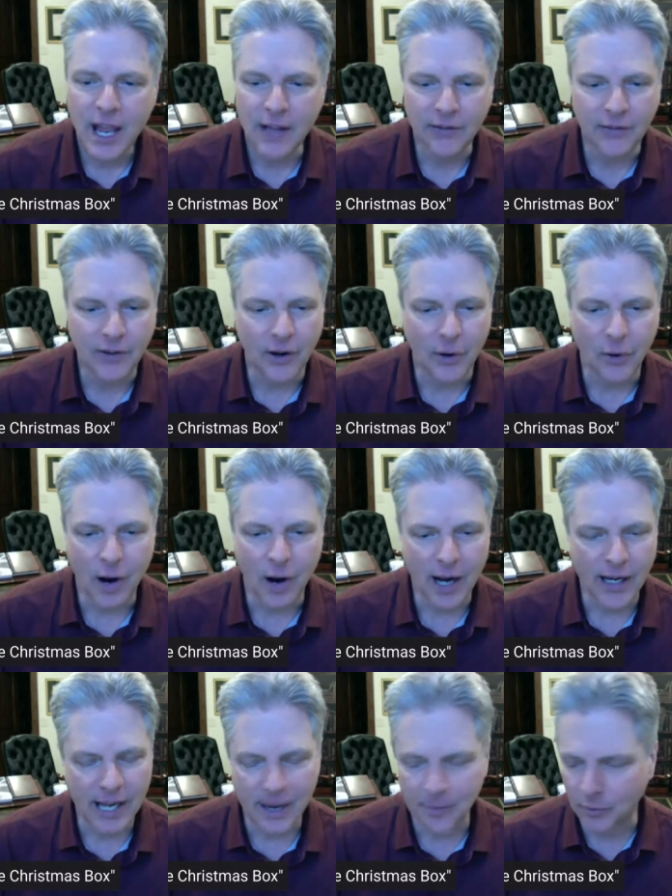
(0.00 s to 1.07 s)
and so I
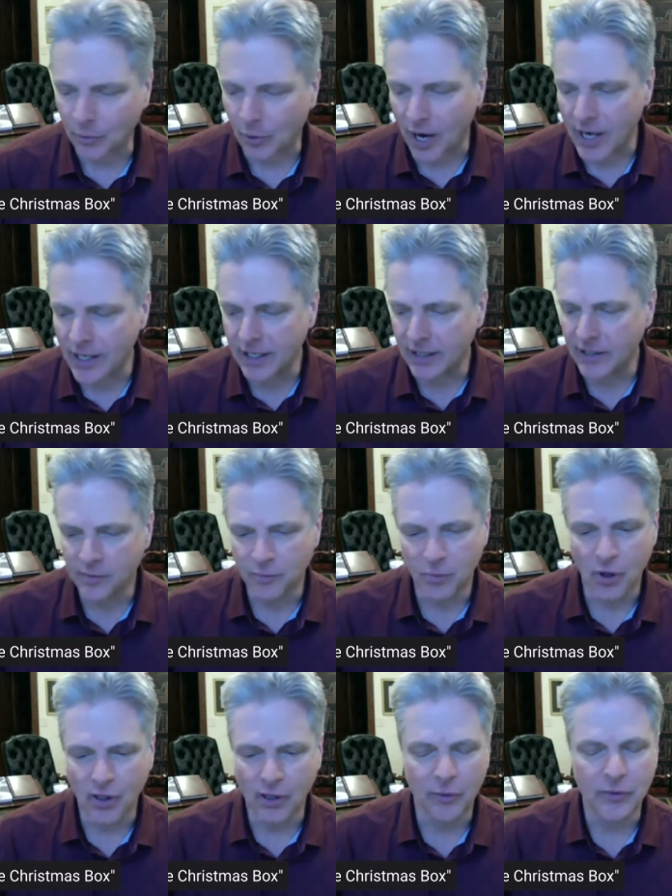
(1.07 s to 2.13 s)
kept writing this
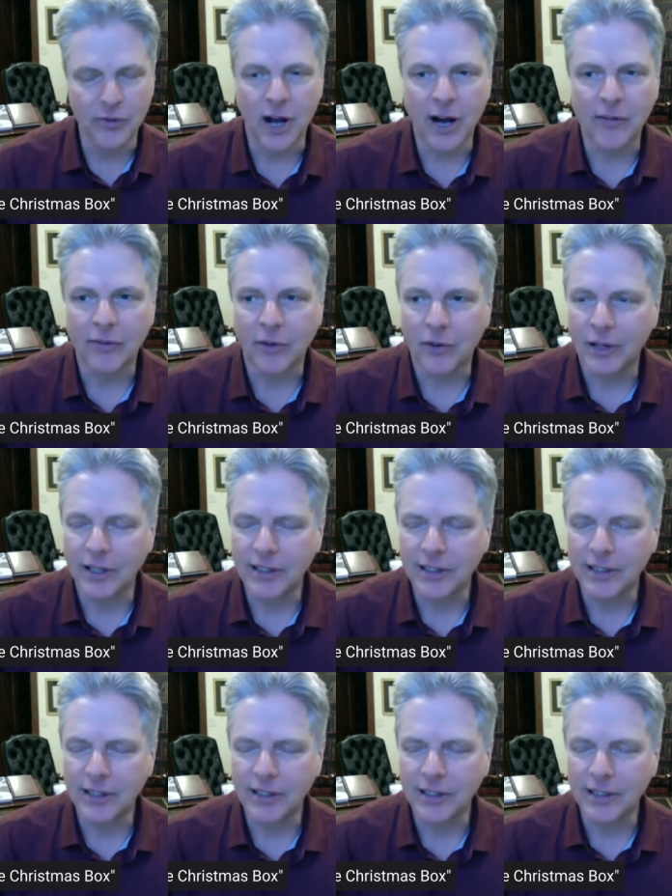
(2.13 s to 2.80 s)
book, and it was awful.